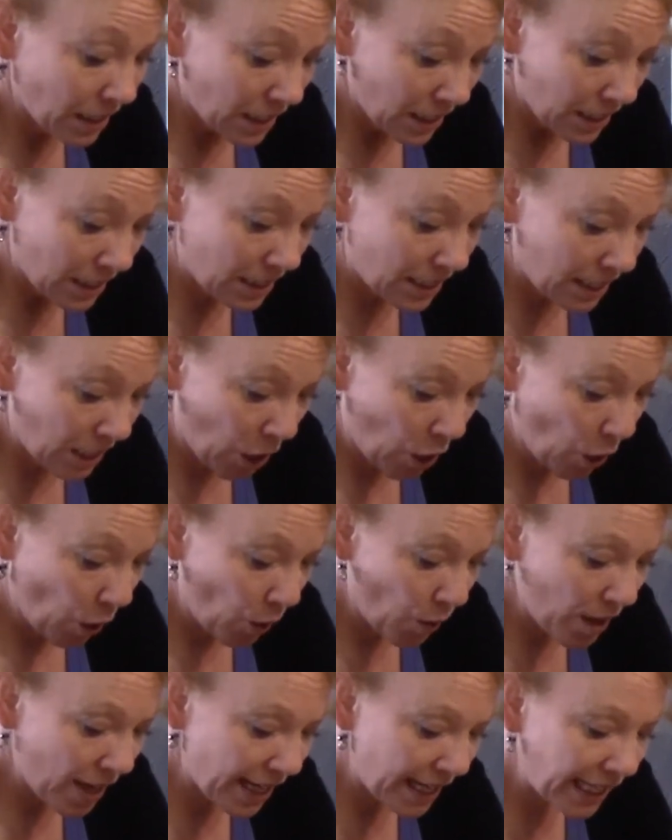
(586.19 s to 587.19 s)

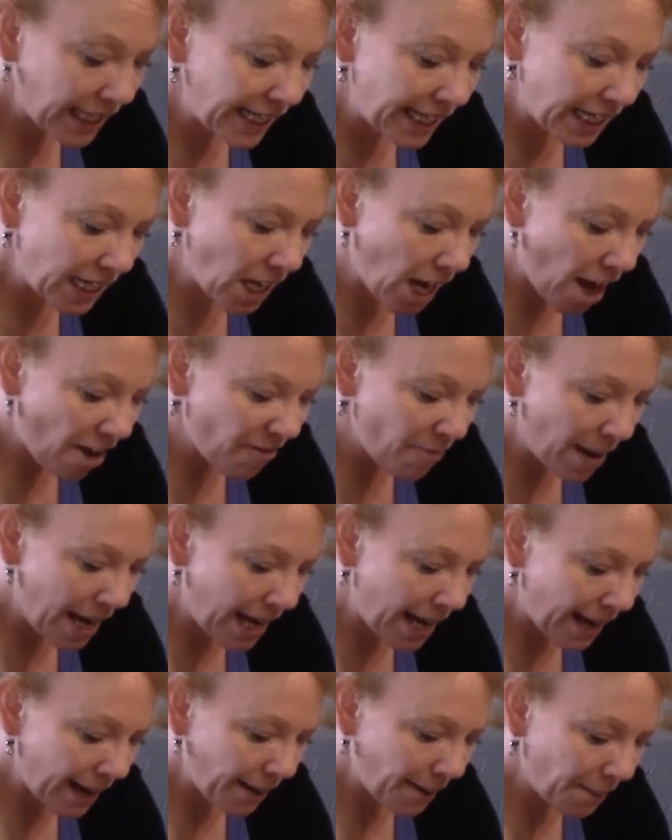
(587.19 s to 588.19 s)
So cleaning off
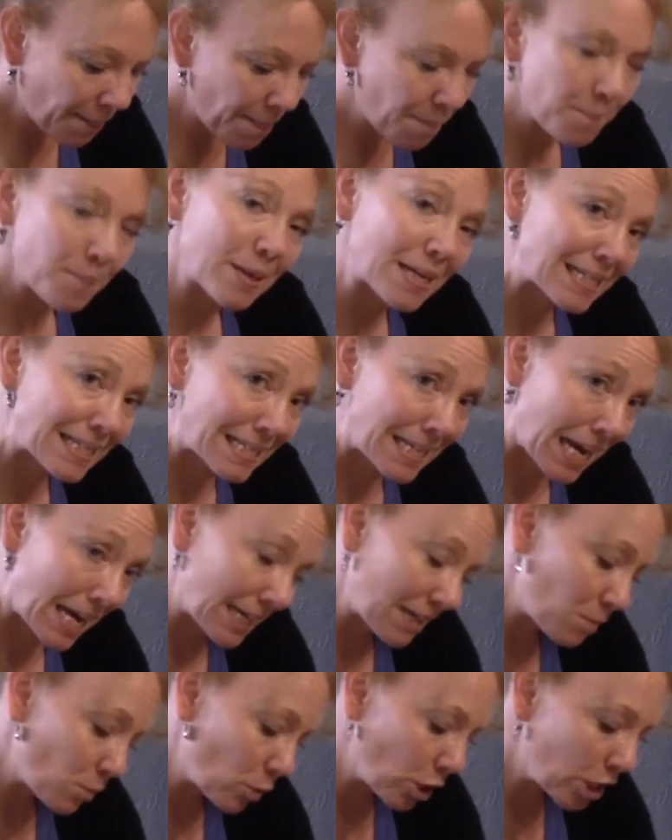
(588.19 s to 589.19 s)
my Big
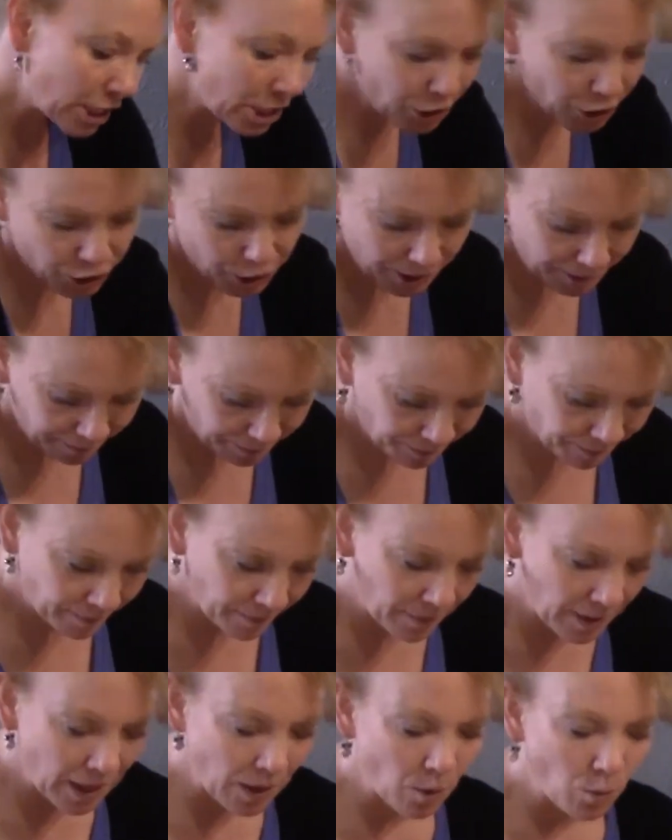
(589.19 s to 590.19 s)
Daddy brush,
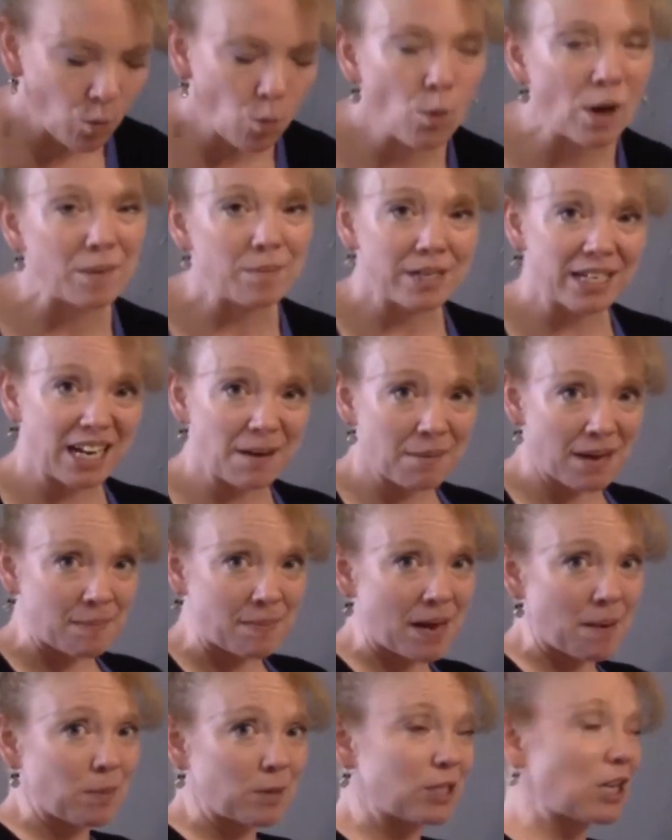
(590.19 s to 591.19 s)
wiping it on my
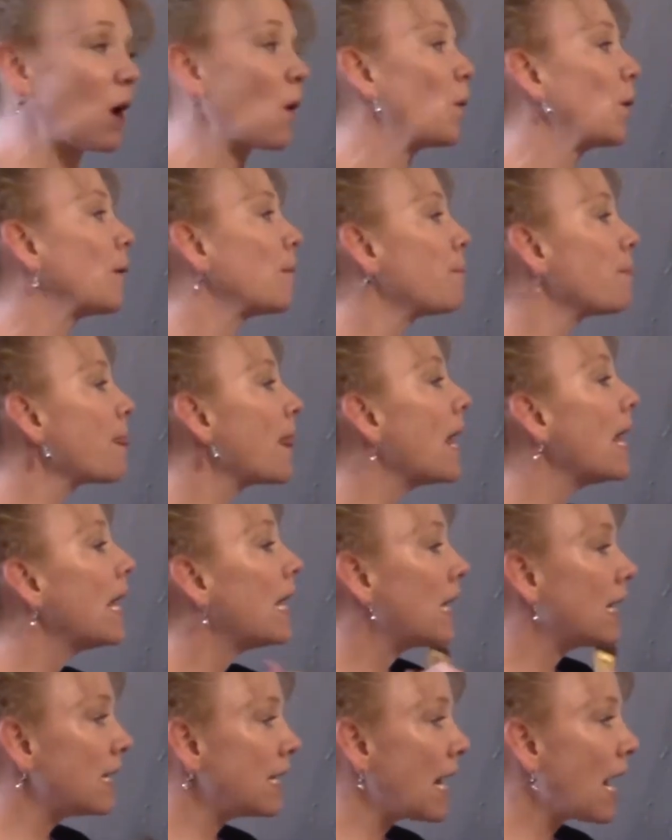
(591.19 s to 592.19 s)
paper towel,
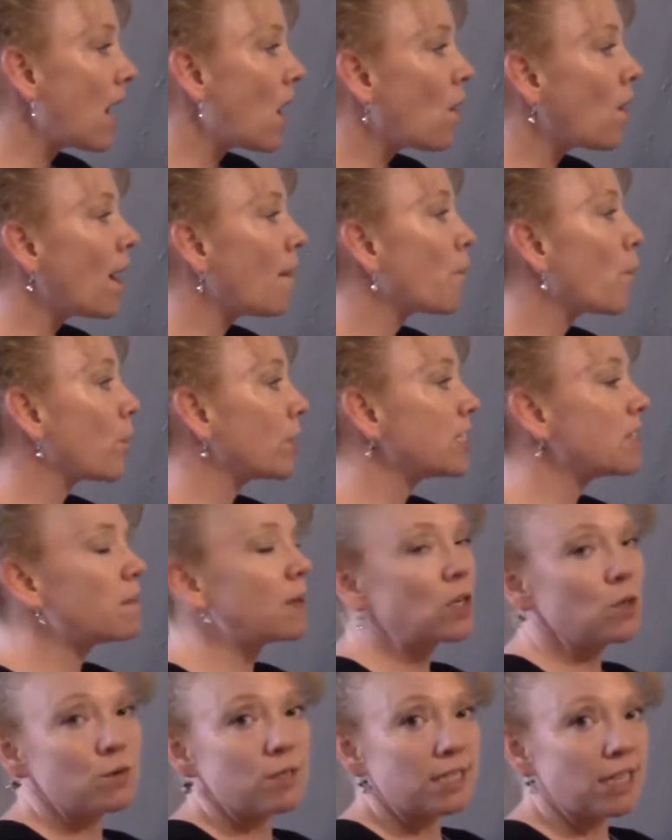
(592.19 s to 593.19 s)
and now I'm going to
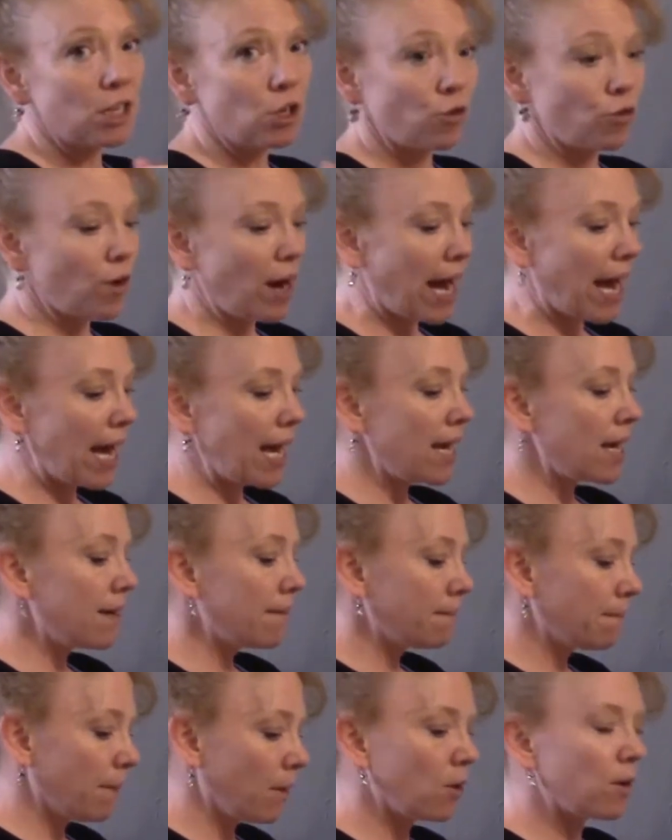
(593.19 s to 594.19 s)
be using
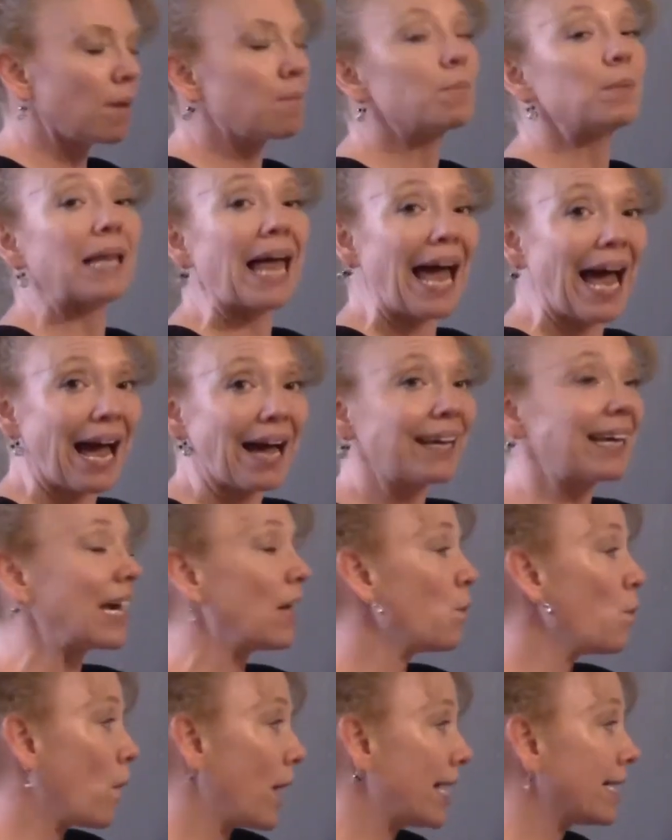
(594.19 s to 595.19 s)
gray, or black
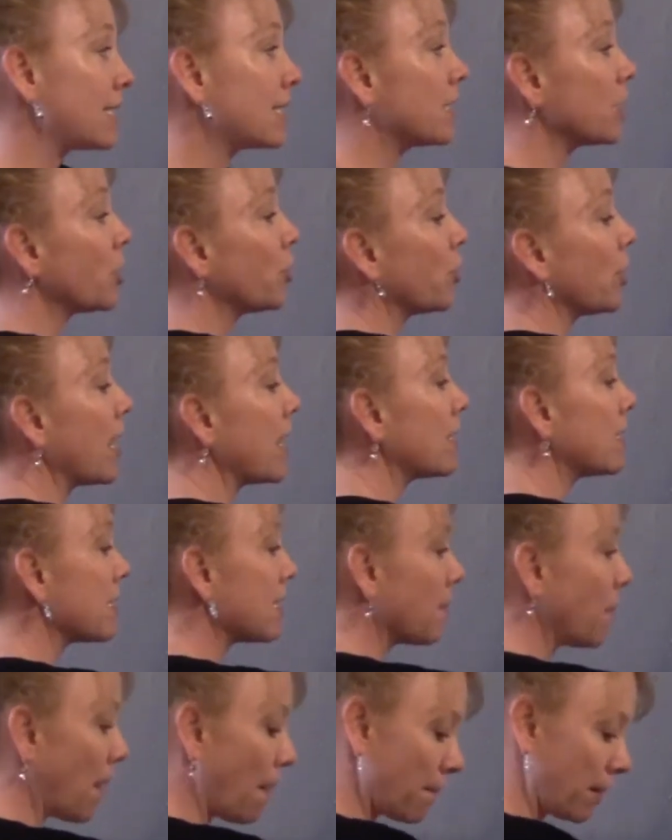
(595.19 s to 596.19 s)
and white to create
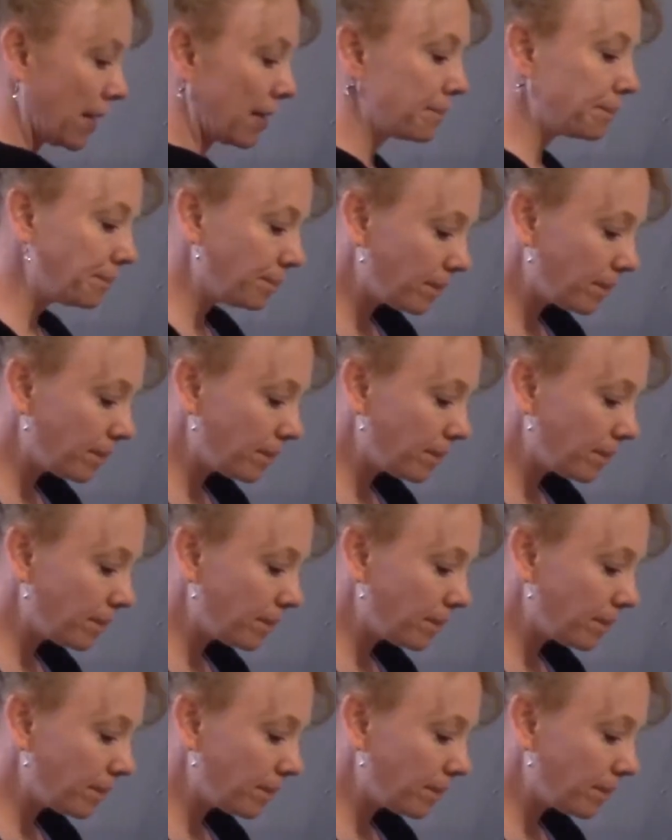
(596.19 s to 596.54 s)
the pumpkin.